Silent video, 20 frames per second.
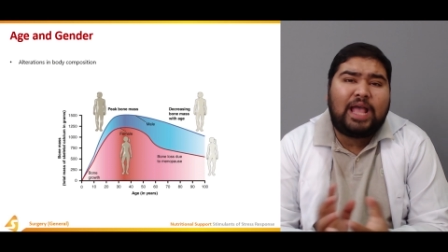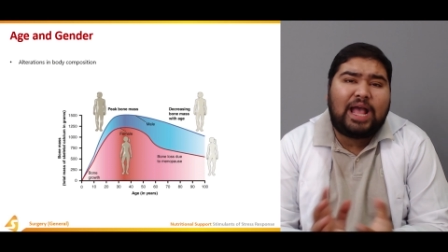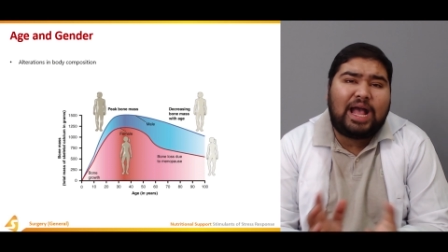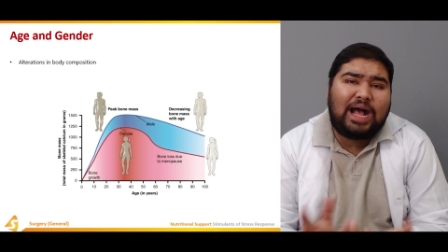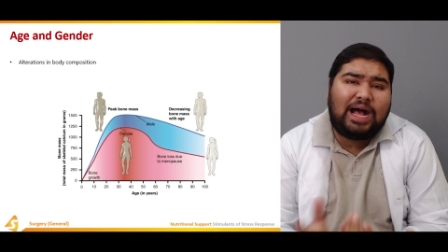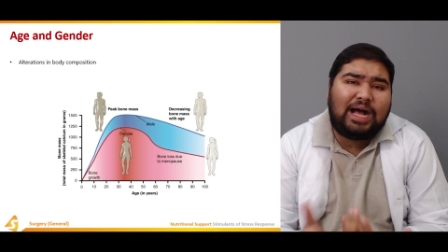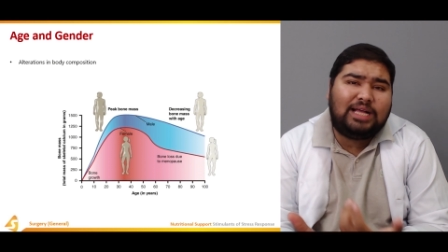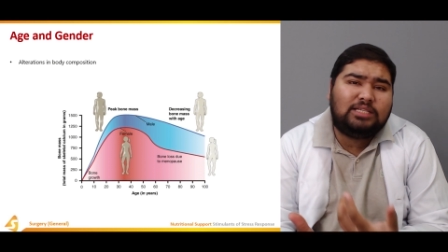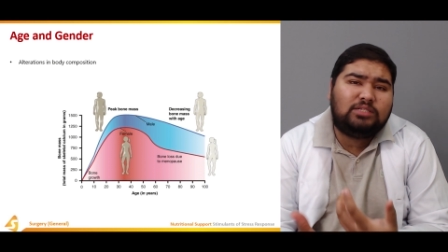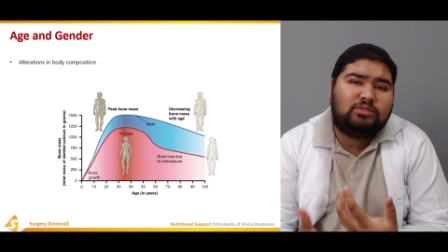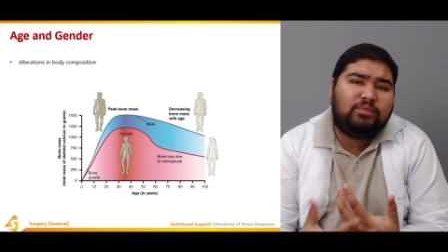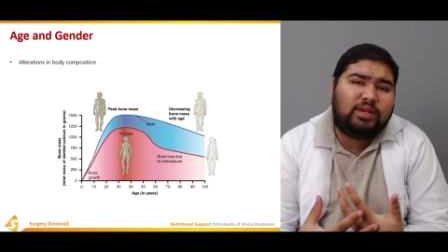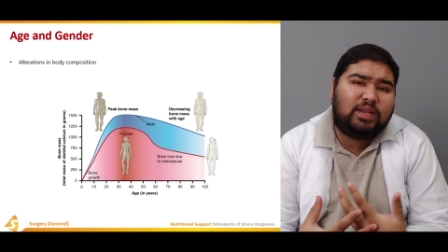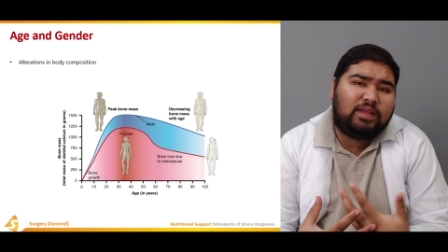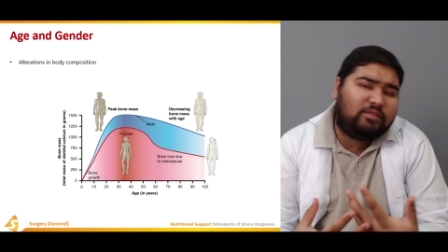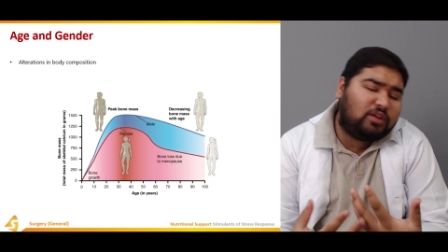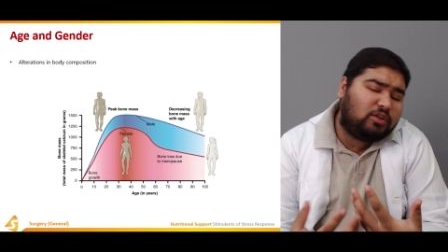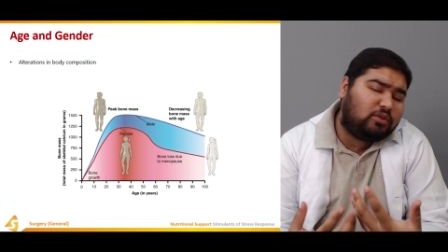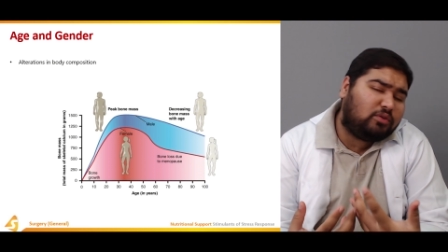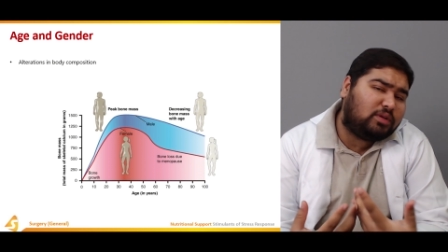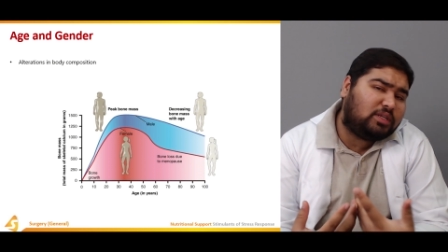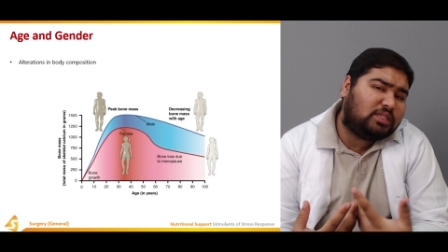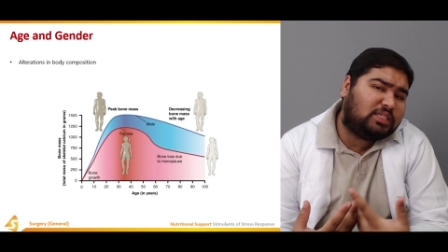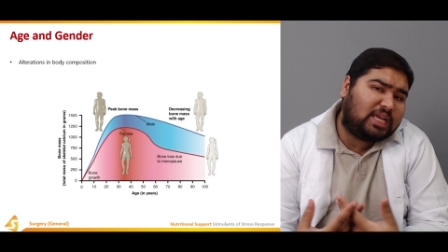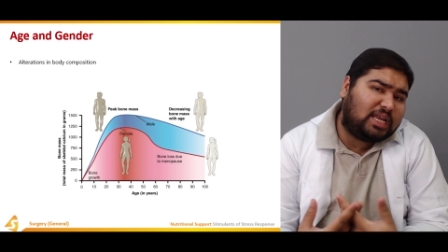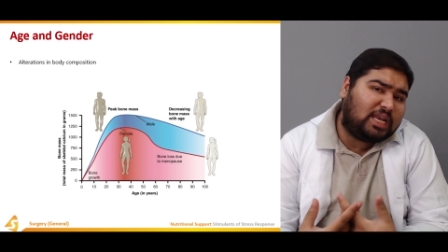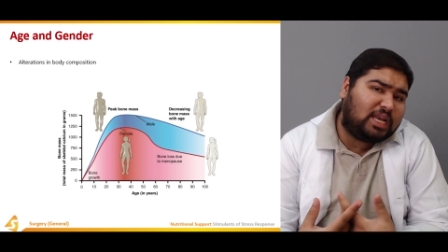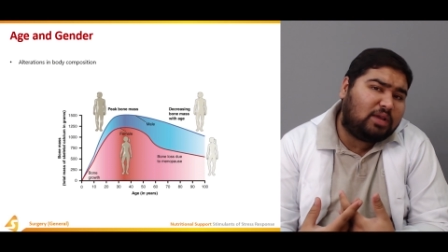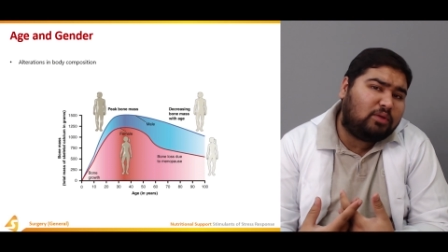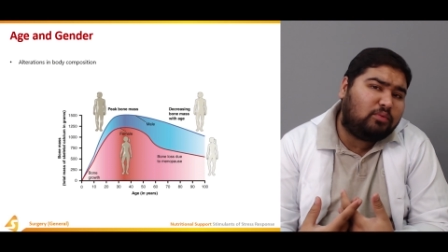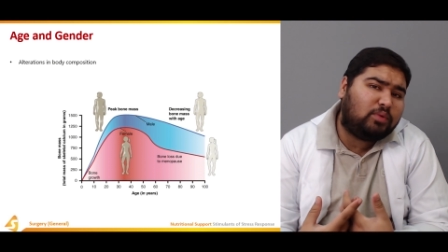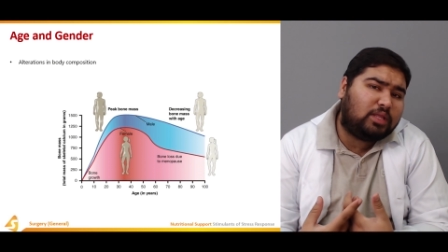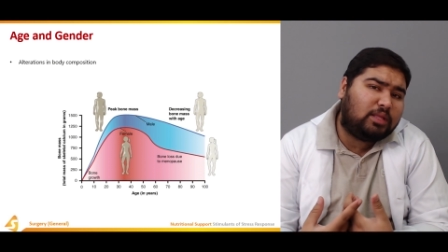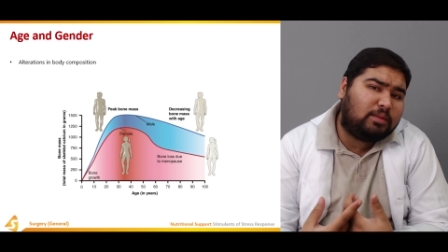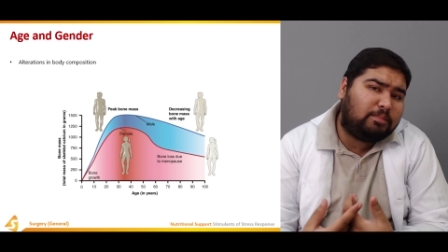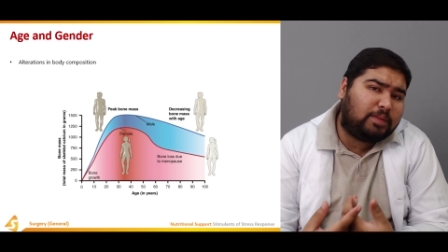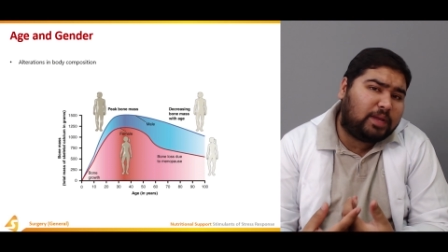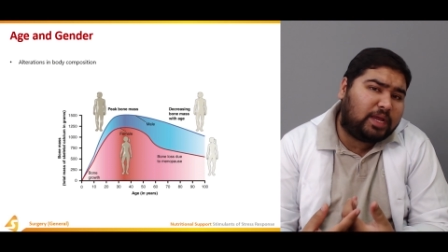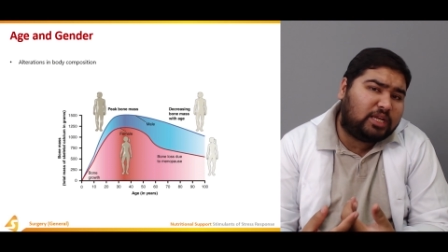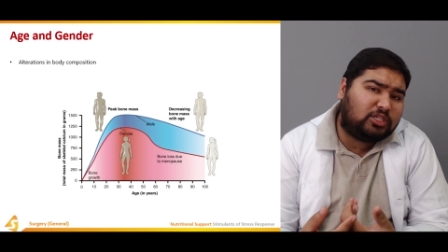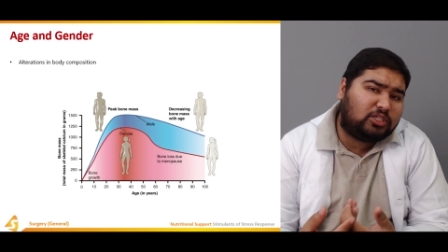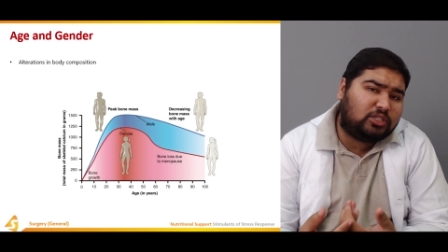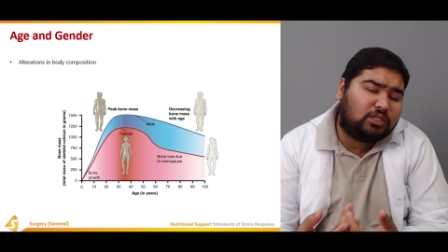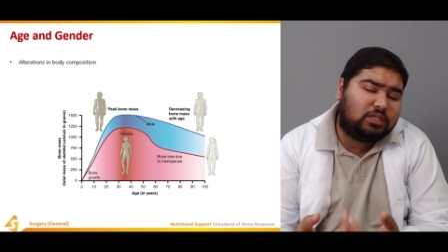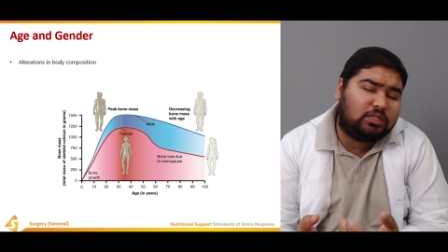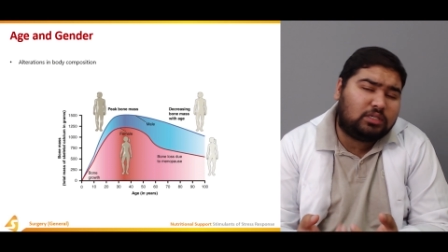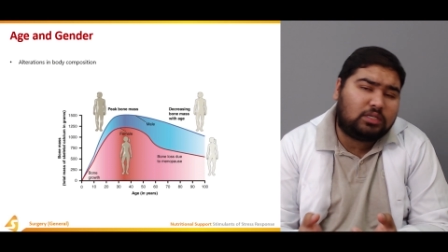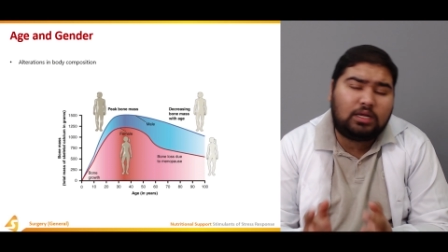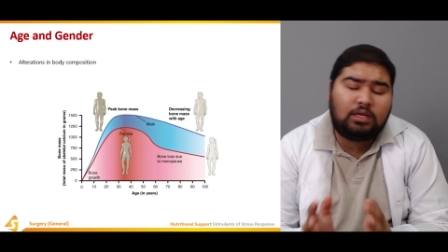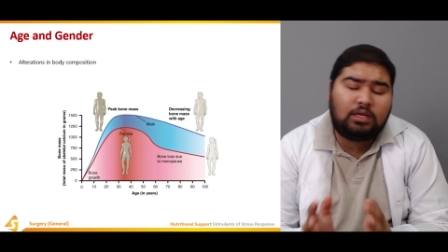as whenever you're dealing with a patient,